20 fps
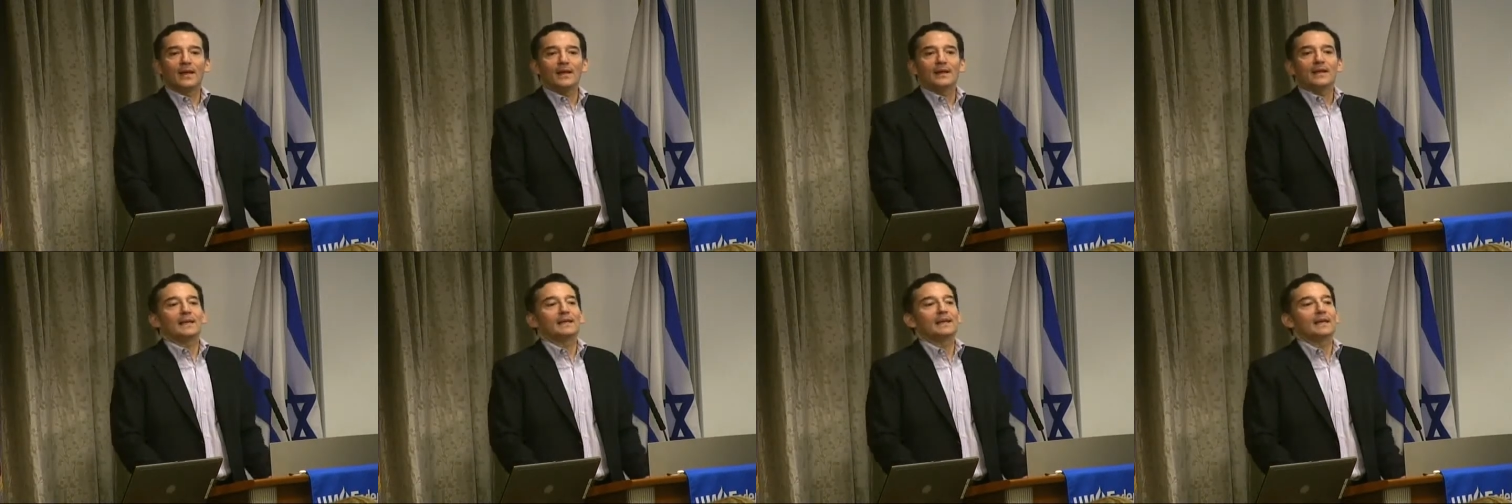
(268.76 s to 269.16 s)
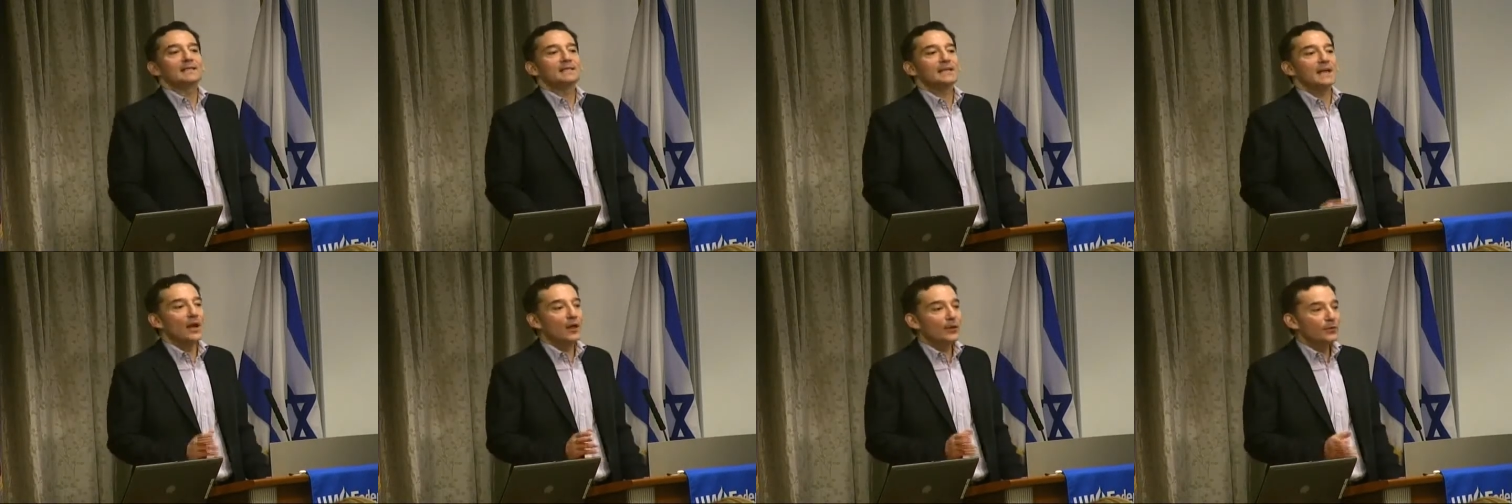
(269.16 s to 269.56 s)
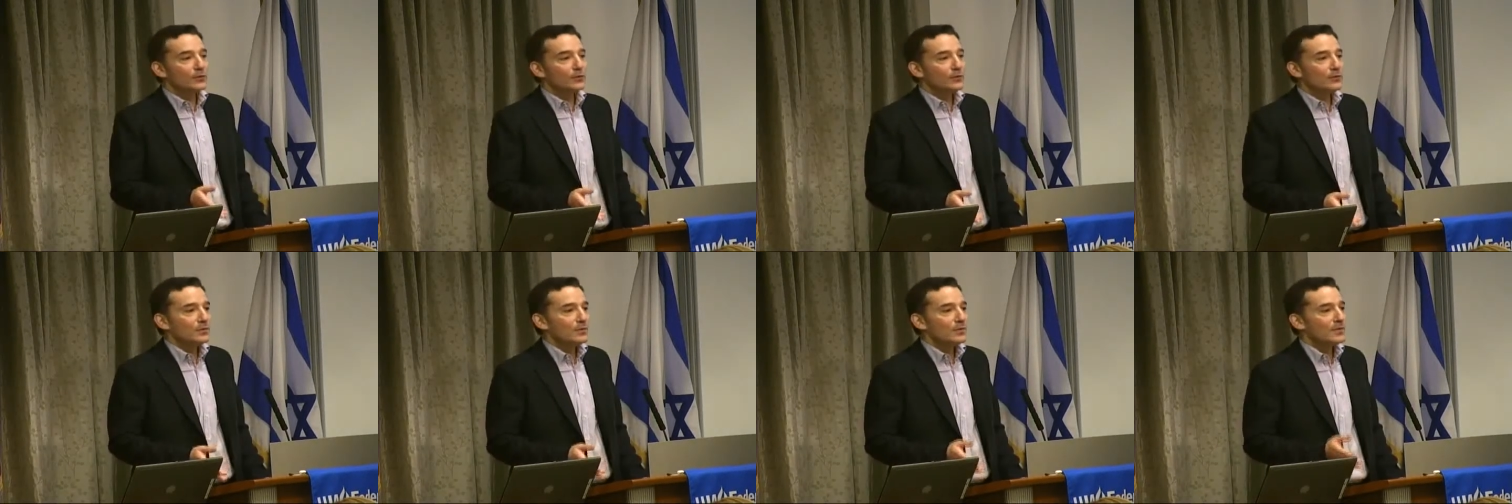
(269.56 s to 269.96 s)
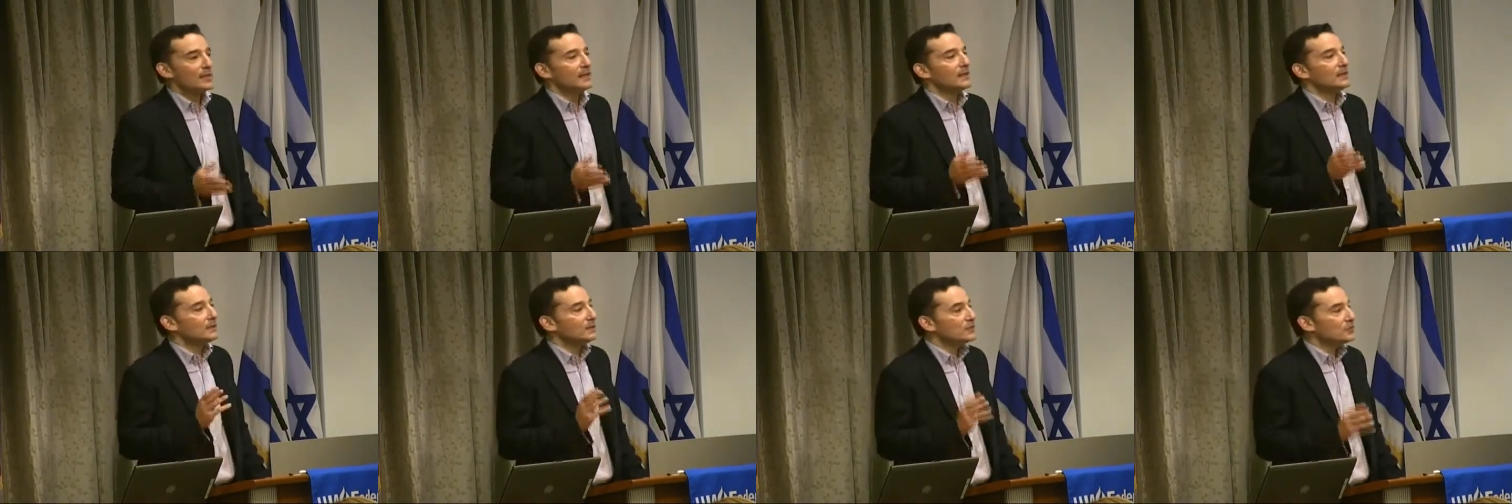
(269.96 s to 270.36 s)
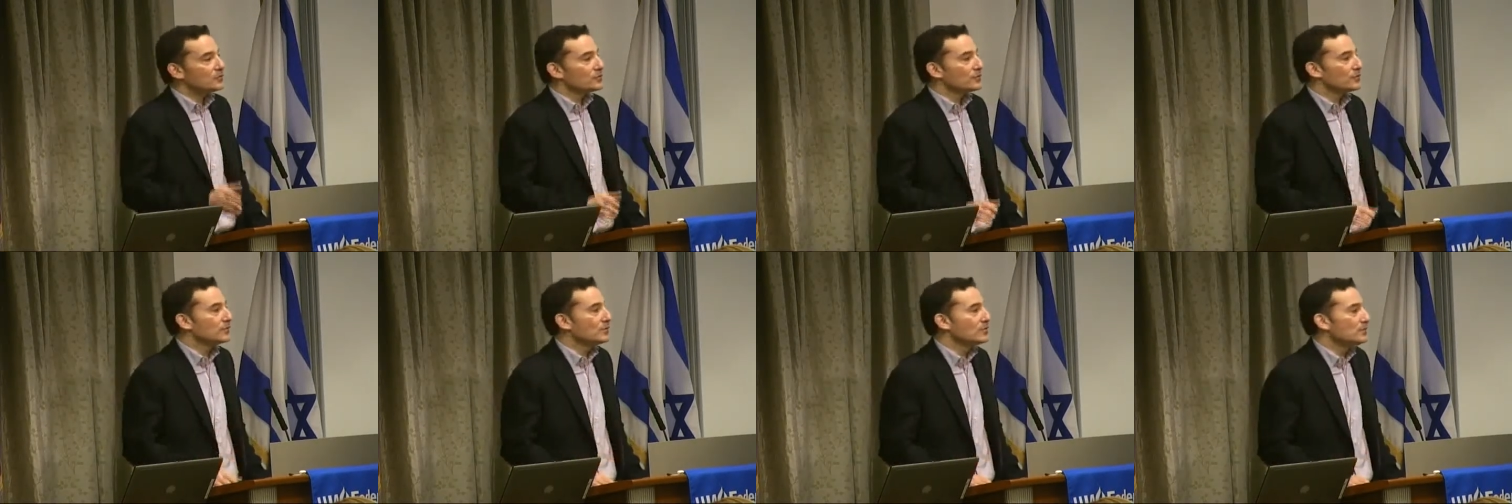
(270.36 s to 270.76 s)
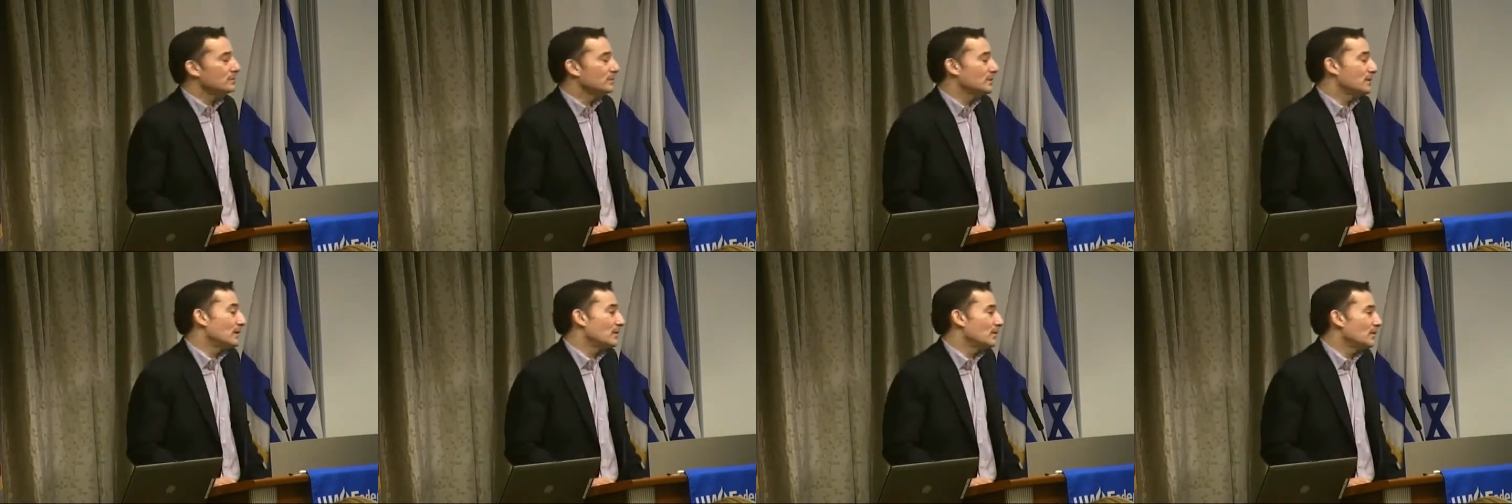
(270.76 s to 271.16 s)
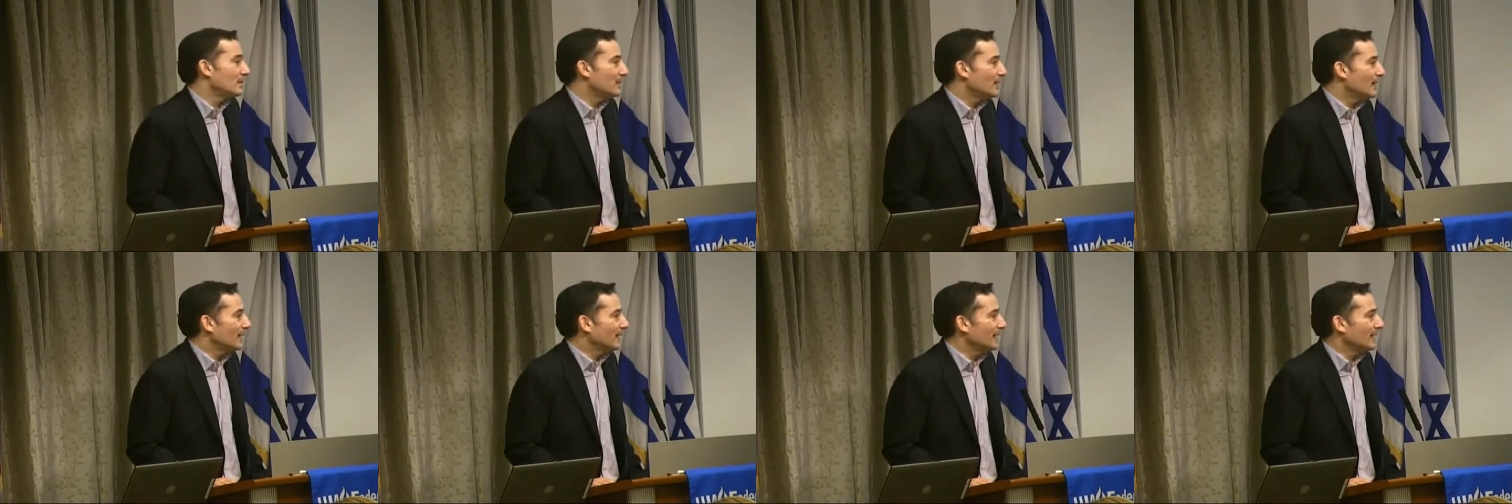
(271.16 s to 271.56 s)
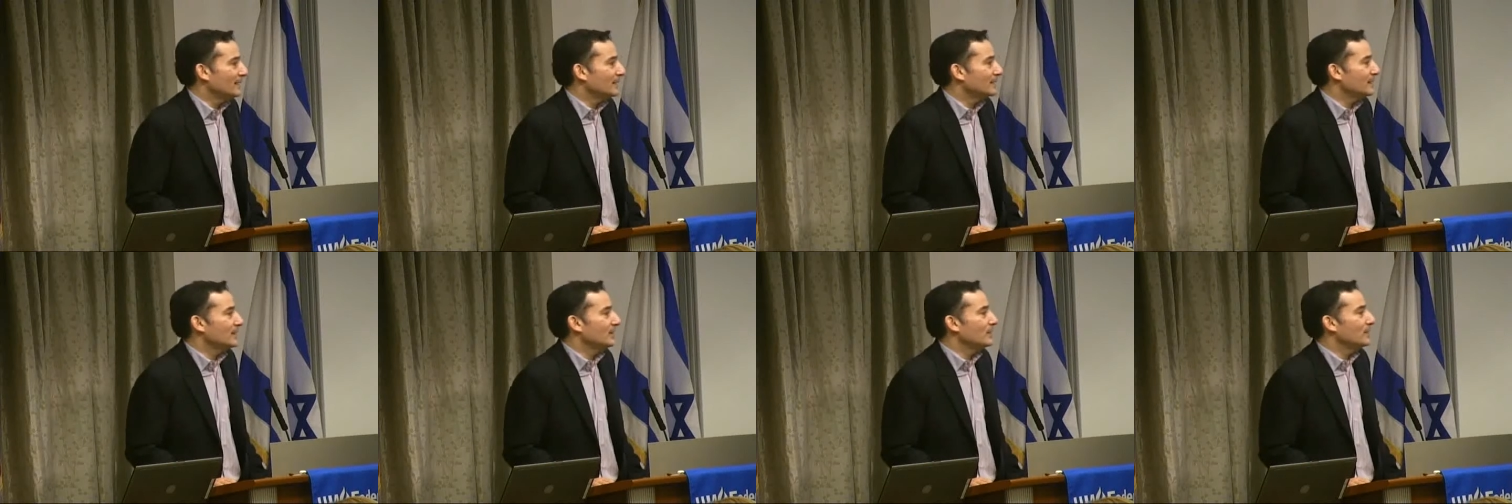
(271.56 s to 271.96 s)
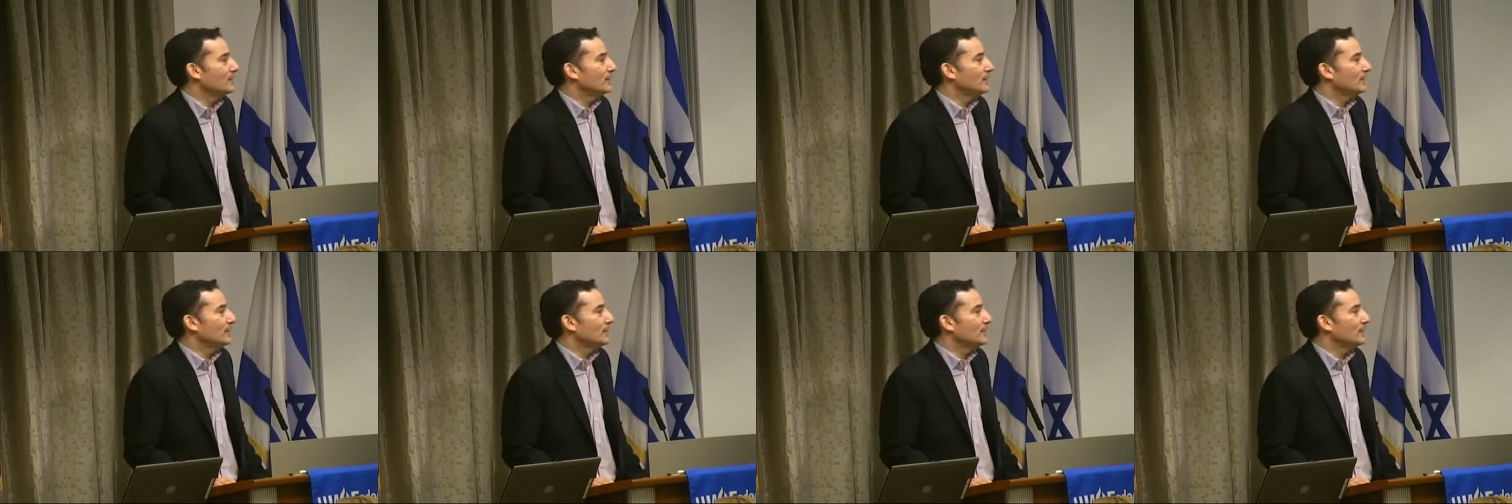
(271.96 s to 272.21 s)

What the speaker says: Can I tell you that it is true? No, I can't tell you.